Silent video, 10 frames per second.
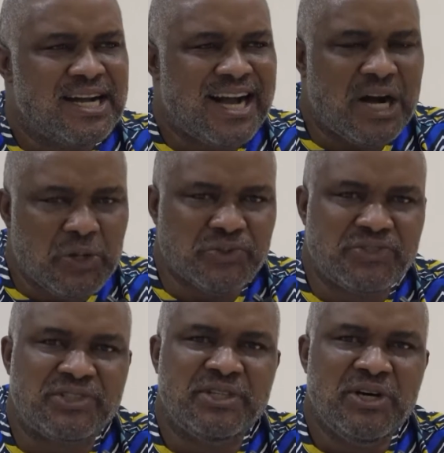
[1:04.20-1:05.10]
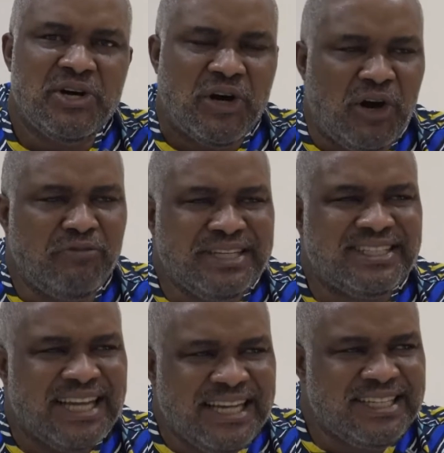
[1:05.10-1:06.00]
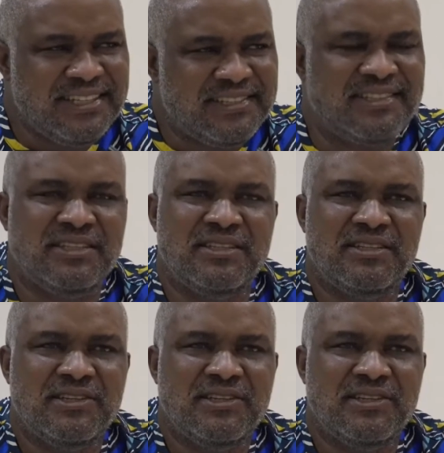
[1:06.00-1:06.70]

caucus of this NDDC